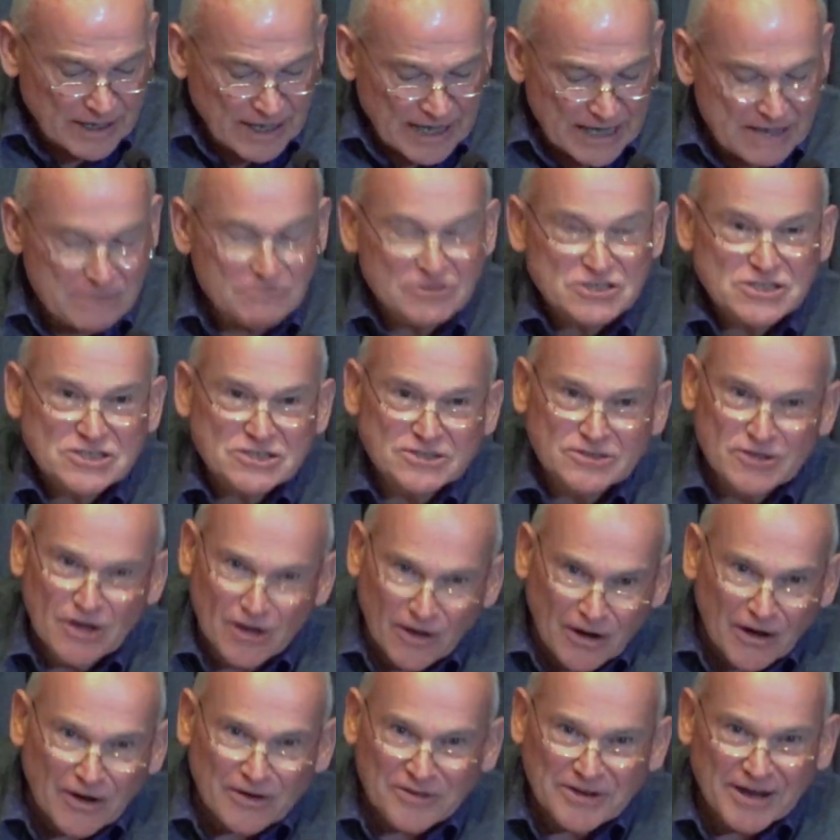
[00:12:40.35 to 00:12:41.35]
He was
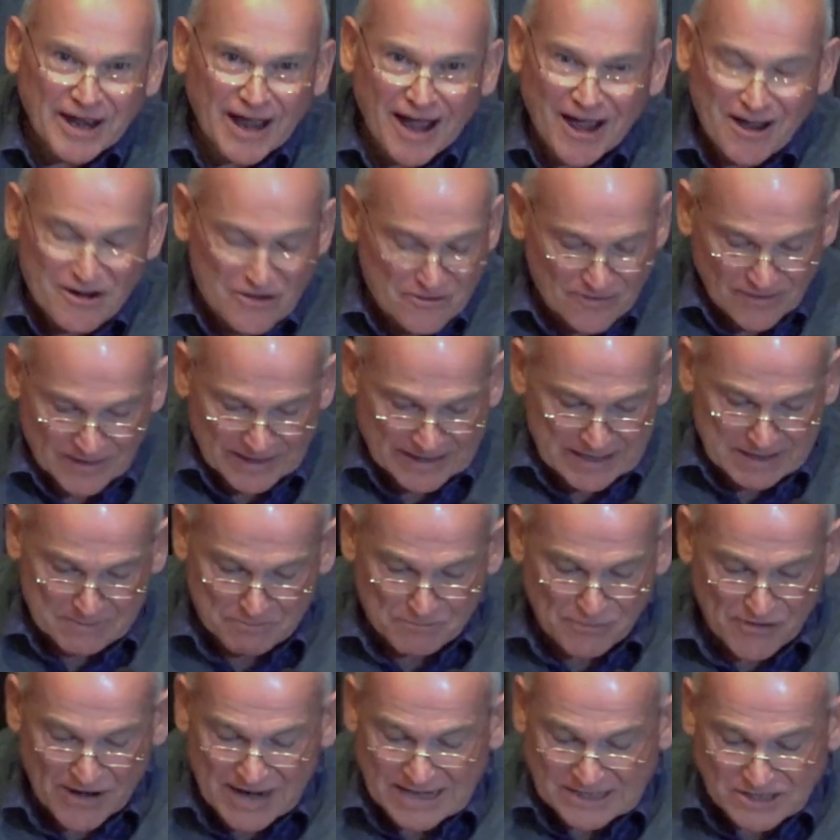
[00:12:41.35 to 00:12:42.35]
not overly
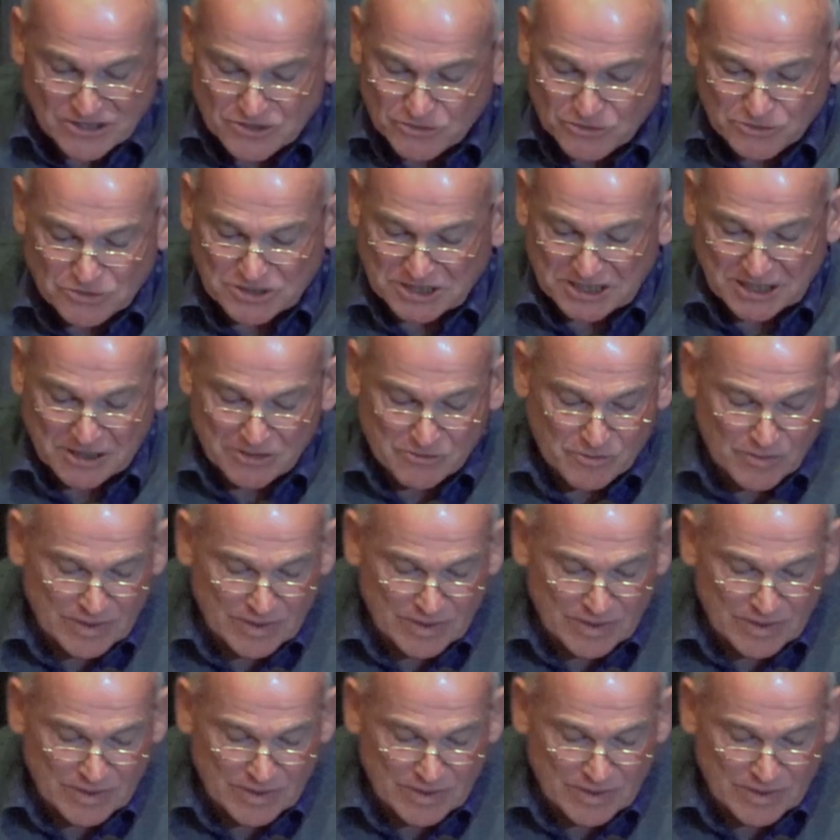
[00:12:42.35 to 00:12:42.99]
impressed also